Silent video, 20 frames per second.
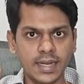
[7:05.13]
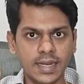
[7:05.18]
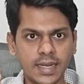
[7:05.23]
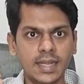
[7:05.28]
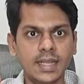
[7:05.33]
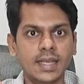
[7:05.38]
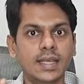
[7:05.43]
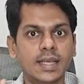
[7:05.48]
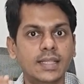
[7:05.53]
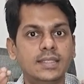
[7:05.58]

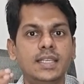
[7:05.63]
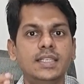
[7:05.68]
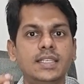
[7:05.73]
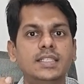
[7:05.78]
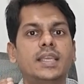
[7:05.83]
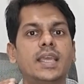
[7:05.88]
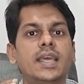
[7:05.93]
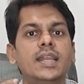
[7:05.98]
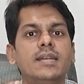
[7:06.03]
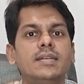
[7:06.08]
This can
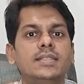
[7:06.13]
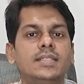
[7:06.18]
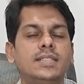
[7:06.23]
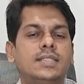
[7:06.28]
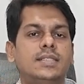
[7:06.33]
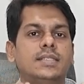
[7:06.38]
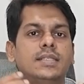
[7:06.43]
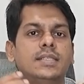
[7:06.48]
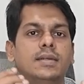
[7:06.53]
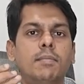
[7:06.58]

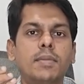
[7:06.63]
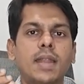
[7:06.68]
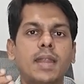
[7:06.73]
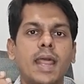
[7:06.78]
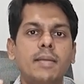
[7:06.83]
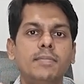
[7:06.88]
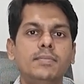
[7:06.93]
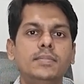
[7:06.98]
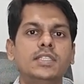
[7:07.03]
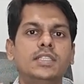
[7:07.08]
sometimes
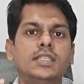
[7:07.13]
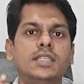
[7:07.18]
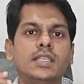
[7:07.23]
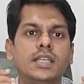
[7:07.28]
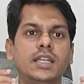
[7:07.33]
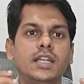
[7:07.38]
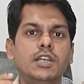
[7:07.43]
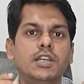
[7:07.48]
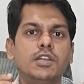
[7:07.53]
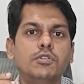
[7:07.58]

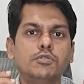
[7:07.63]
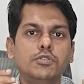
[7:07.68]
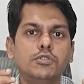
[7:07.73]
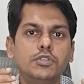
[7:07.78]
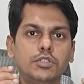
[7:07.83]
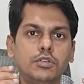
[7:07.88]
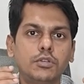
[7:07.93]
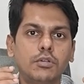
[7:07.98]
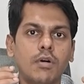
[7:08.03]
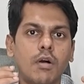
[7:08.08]
reduce your
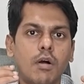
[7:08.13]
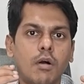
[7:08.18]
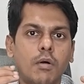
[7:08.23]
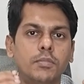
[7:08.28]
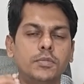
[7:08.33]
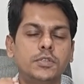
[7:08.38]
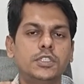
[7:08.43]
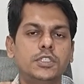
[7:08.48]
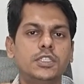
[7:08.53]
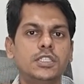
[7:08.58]

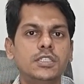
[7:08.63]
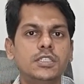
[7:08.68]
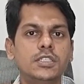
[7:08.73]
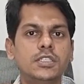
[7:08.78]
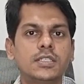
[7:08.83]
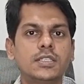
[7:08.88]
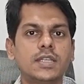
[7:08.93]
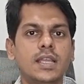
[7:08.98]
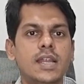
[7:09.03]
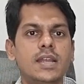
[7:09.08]
options
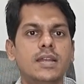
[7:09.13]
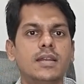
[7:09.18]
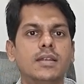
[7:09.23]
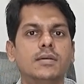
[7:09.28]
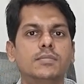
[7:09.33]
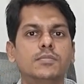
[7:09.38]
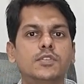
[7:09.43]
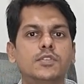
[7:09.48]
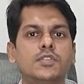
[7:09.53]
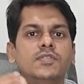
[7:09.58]
in terms of
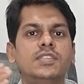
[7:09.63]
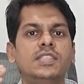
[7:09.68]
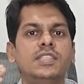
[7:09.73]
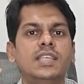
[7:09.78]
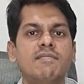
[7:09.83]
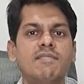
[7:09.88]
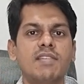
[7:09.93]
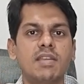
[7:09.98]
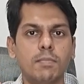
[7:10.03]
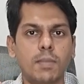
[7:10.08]
saving
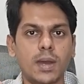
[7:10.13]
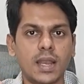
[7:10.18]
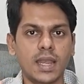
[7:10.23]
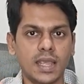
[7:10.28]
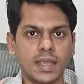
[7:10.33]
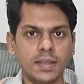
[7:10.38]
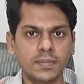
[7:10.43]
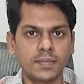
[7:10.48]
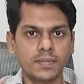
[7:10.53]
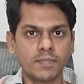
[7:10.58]
money,
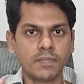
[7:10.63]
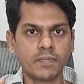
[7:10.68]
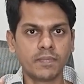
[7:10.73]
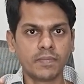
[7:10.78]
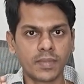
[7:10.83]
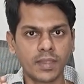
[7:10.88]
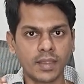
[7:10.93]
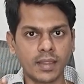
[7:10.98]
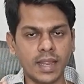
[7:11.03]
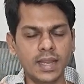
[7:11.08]

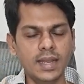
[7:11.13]
right?